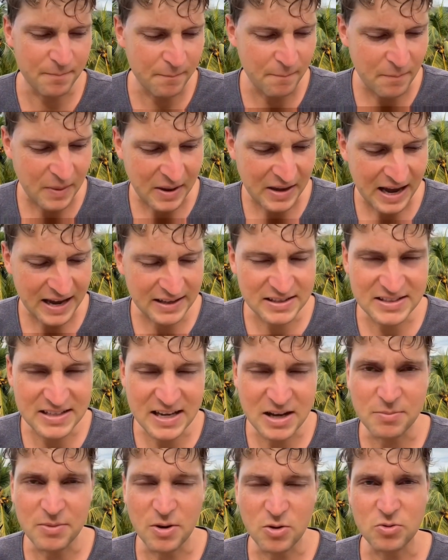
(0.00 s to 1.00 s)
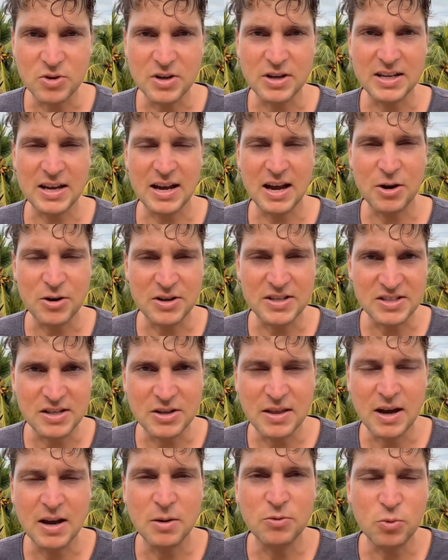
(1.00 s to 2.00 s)
But that statement really carries a
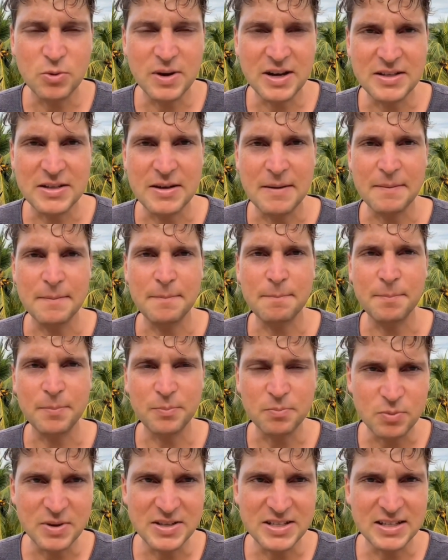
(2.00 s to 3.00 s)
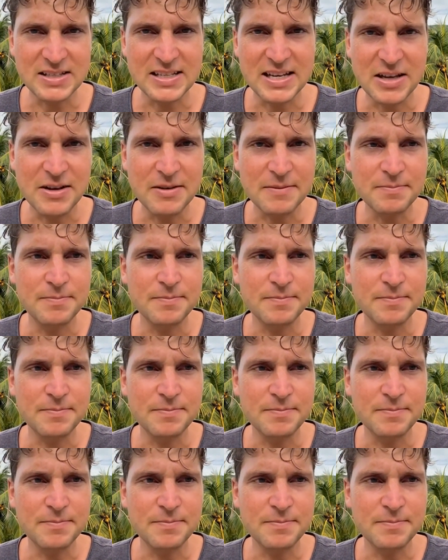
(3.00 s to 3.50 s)
lot of weight. Listen in.